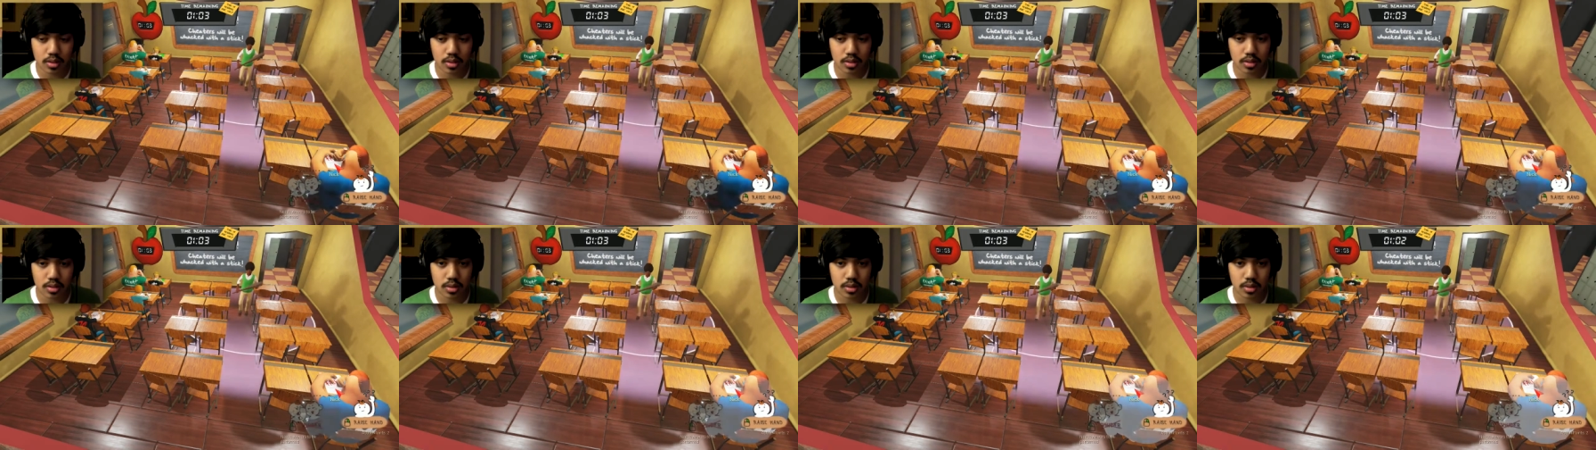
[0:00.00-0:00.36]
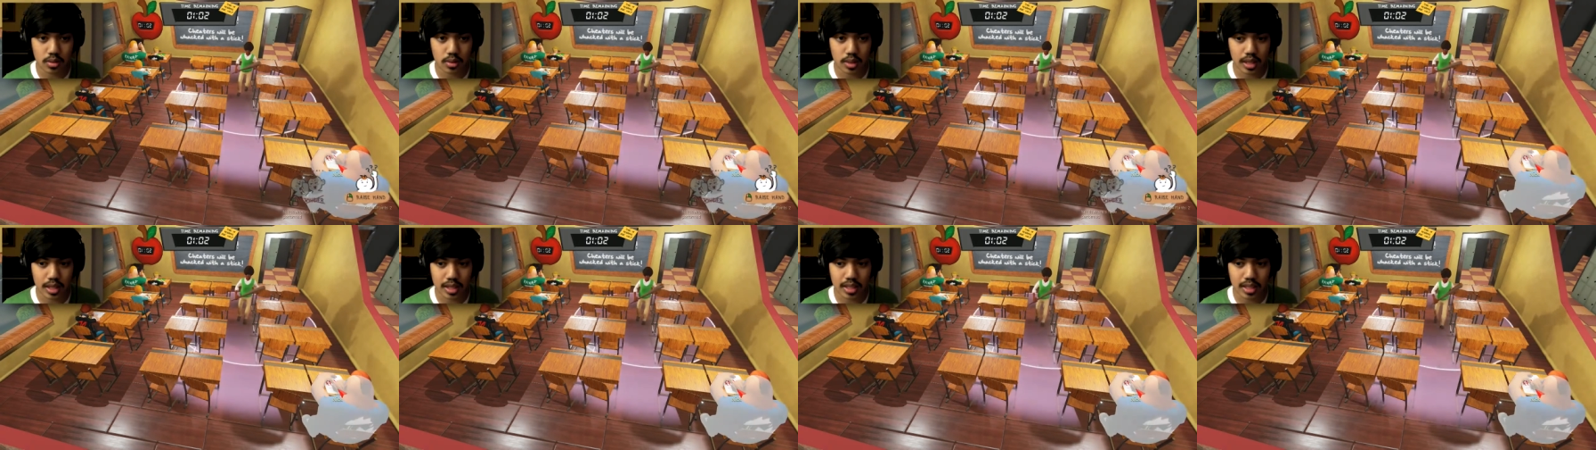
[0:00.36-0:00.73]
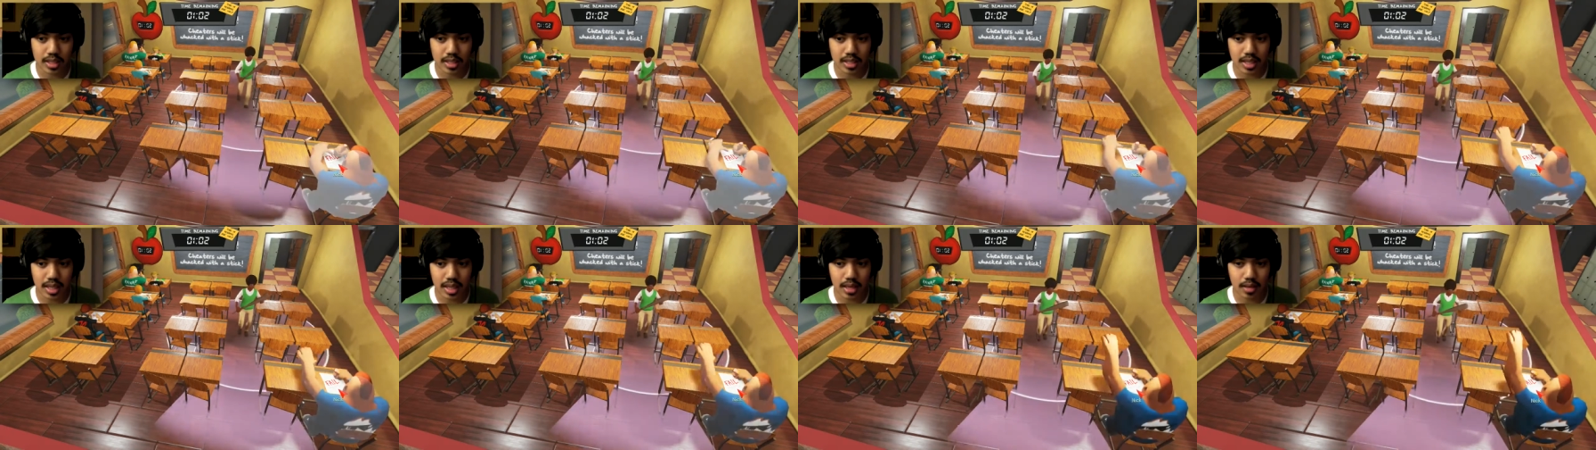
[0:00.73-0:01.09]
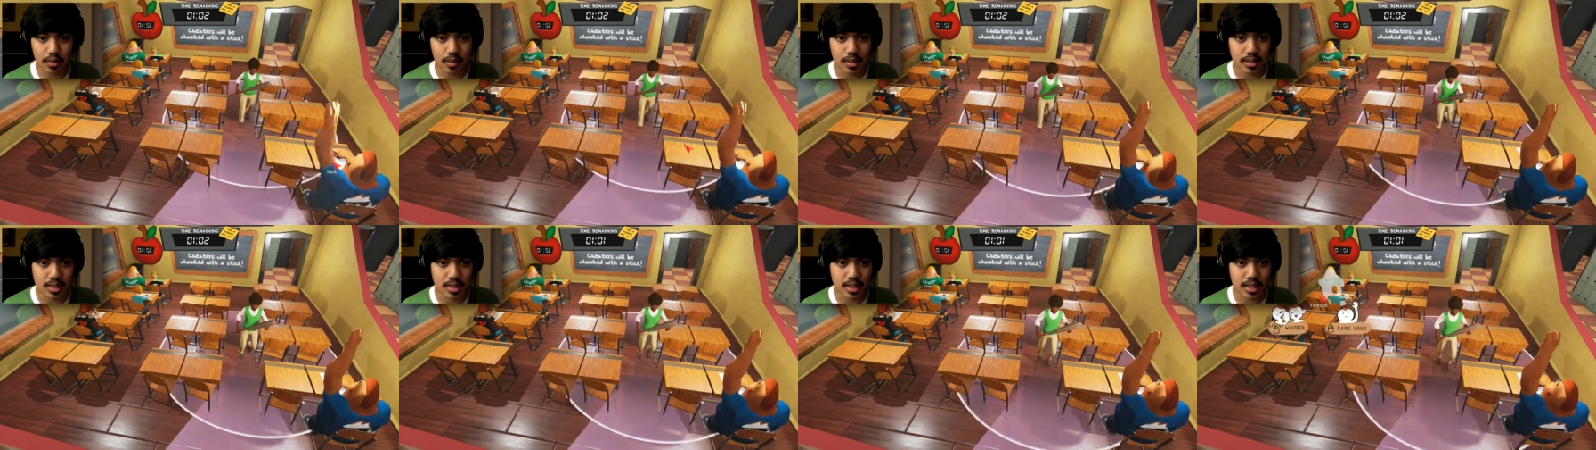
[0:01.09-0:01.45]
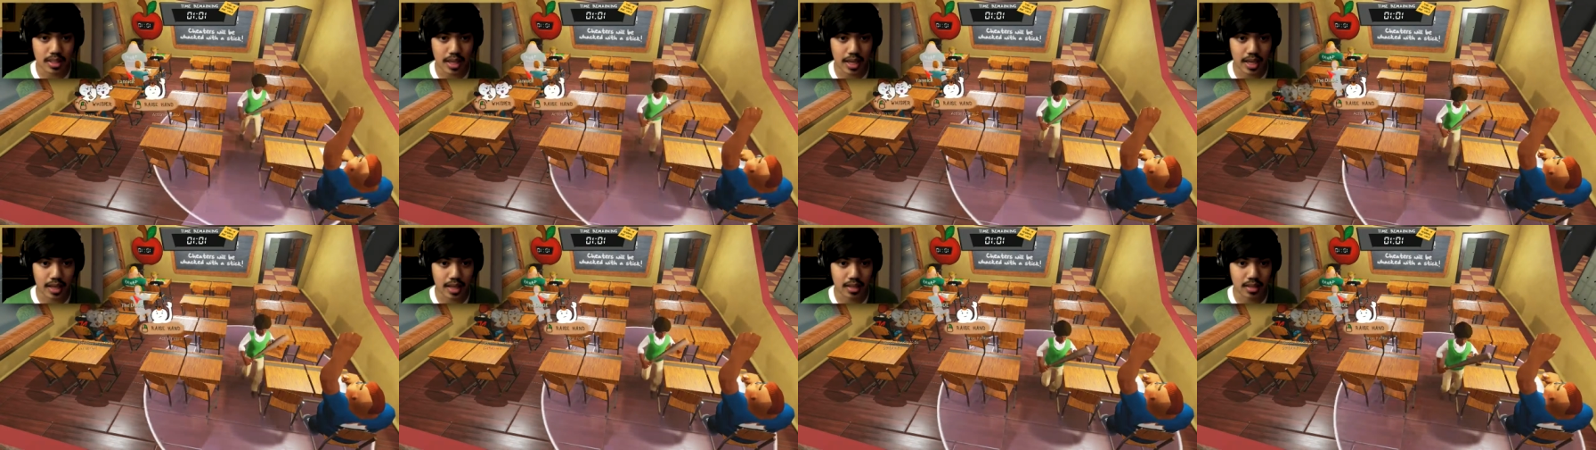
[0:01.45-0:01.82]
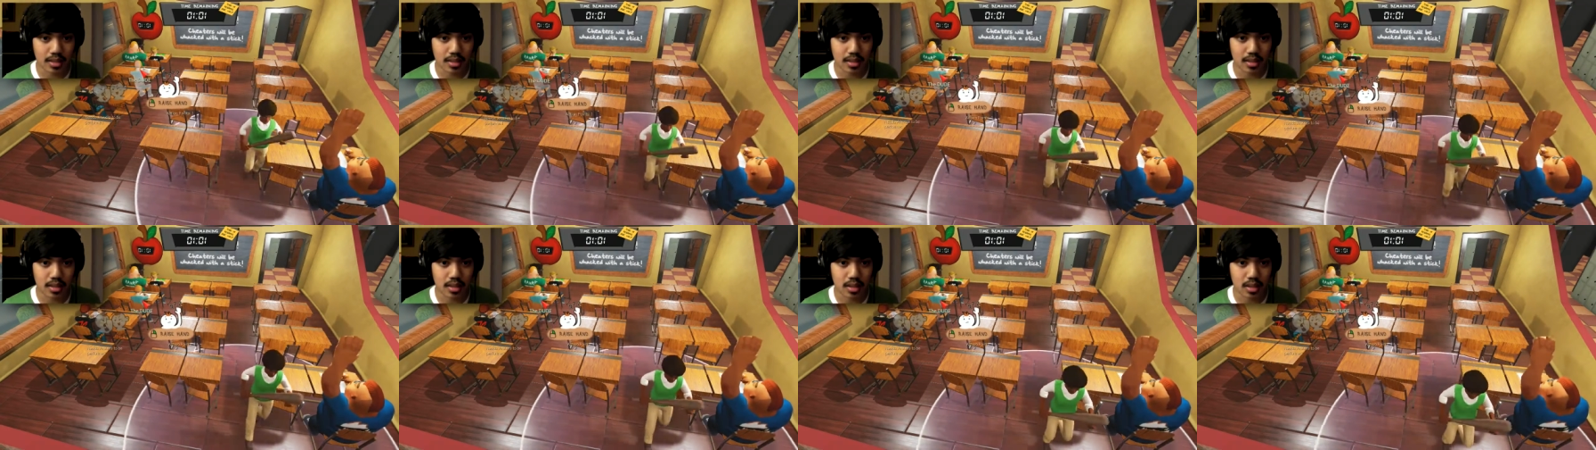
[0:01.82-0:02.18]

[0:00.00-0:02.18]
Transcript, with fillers: so get this guy to raise his hand.